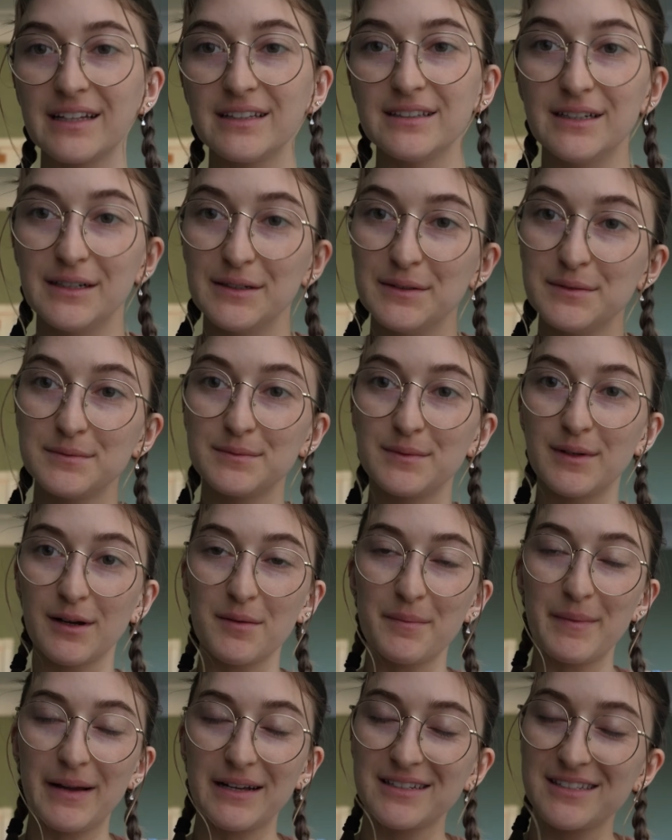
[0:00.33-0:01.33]
Hello,
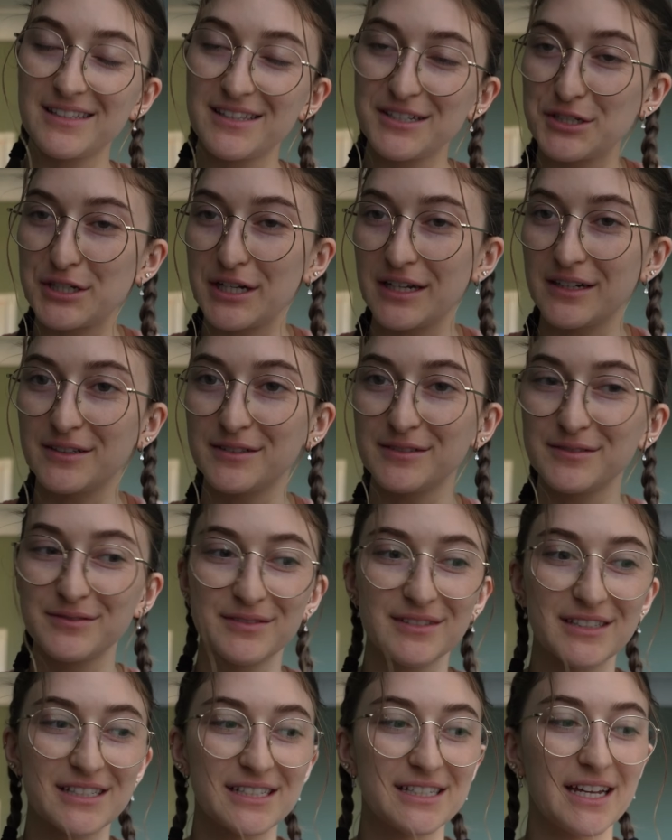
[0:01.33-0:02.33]
welcome back to the channel.
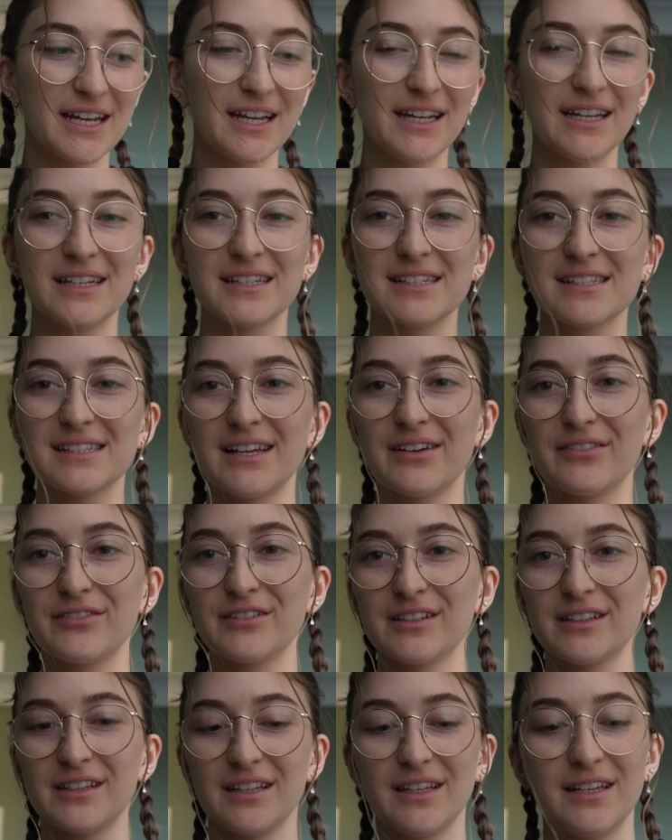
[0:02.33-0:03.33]
Today is
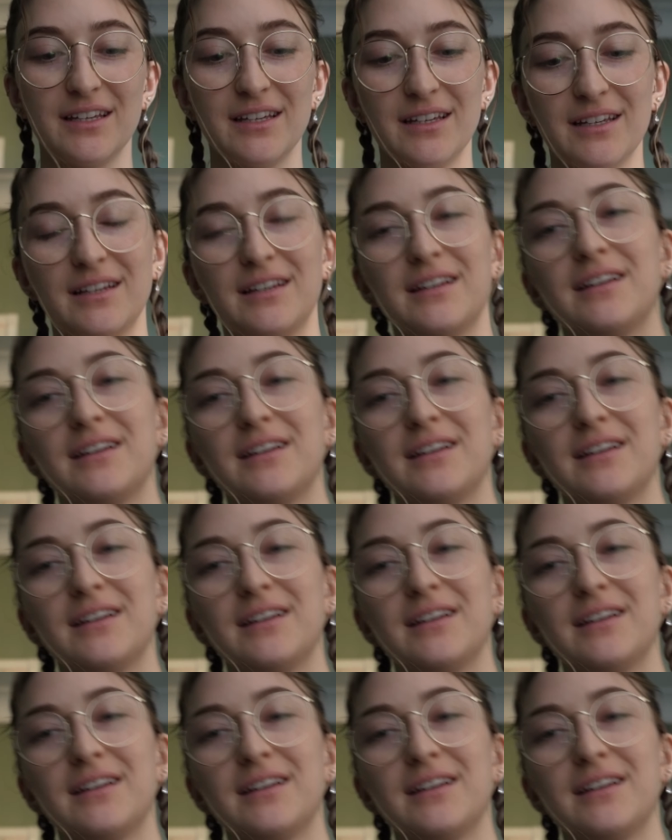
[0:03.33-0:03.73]
definitely